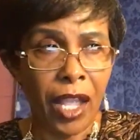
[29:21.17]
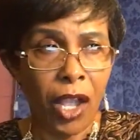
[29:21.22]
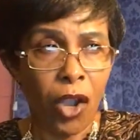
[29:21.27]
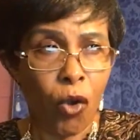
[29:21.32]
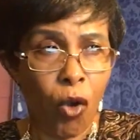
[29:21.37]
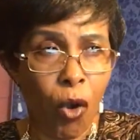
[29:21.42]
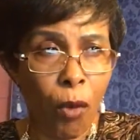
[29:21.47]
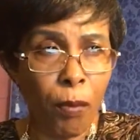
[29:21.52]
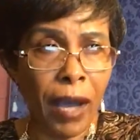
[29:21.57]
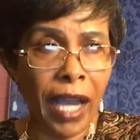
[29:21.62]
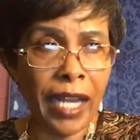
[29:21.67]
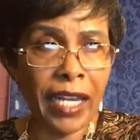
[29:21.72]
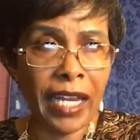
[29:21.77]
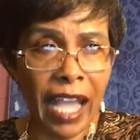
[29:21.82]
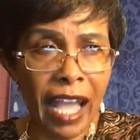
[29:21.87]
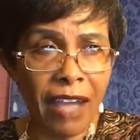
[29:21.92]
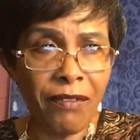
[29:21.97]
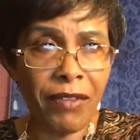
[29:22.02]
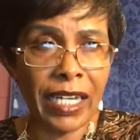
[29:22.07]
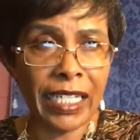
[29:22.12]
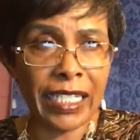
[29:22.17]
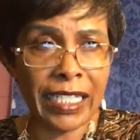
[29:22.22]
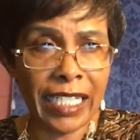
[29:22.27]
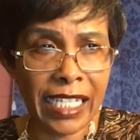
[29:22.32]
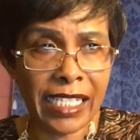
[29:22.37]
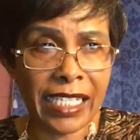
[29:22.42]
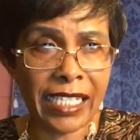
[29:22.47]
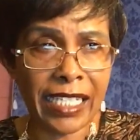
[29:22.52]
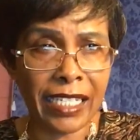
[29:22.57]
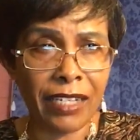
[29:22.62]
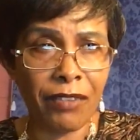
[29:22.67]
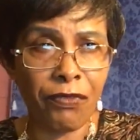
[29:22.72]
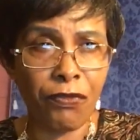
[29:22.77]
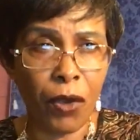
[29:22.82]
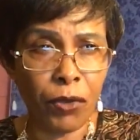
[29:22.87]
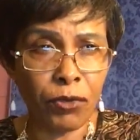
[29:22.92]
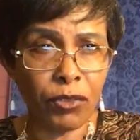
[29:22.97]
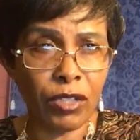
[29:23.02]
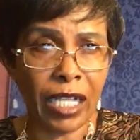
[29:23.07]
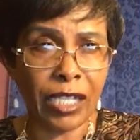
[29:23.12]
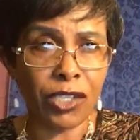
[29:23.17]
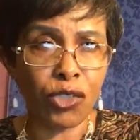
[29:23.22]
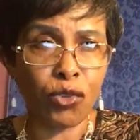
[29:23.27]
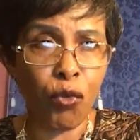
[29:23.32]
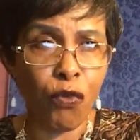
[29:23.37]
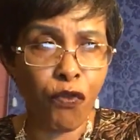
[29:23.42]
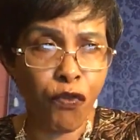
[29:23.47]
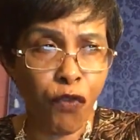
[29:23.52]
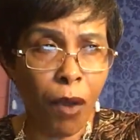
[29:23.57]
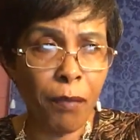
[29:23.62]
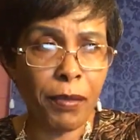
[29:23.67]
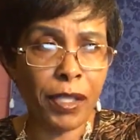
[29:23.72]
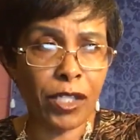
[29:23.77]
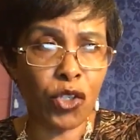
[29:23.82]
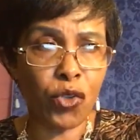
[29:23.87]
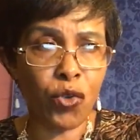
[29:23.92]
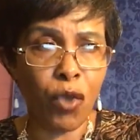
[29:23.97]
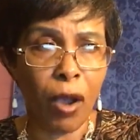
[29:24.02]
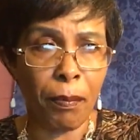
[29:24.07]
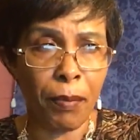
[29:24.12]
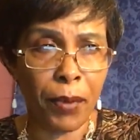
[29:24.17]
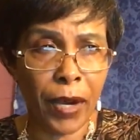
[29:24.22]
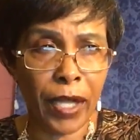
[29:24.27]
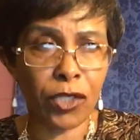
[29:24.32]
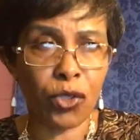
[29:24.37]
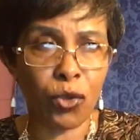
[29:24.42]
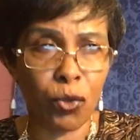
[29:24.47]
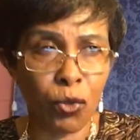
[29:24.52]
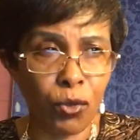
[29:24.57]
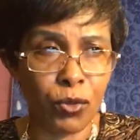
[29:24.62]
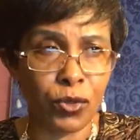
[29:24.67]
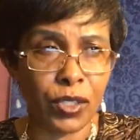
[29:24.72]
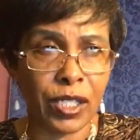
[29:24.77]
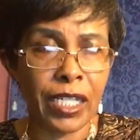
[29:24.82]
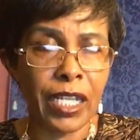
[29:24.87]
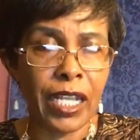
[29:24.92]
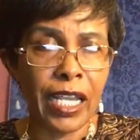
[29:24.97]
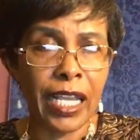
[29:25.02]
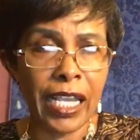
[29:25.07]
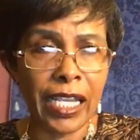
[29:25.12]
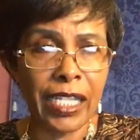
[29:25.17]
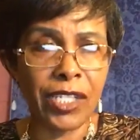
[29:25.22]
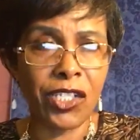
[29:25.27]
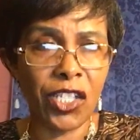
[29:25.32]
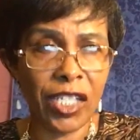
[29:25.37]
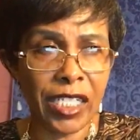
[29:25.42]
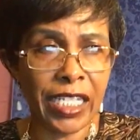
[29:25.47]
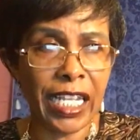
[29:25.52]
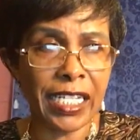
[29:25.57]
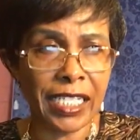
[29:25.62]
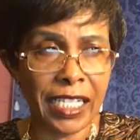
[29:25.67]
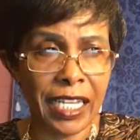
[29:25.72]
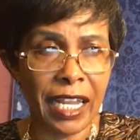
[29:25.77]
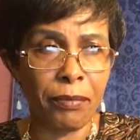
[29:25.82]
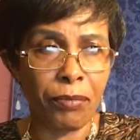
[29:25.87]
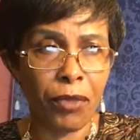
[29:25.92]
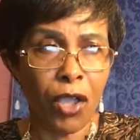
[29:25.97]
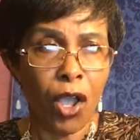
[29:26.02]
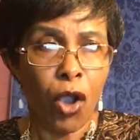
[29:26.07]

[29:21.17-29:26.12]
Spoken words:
Command every destiny fungus to vomit your breakthroughs in Jesus' name.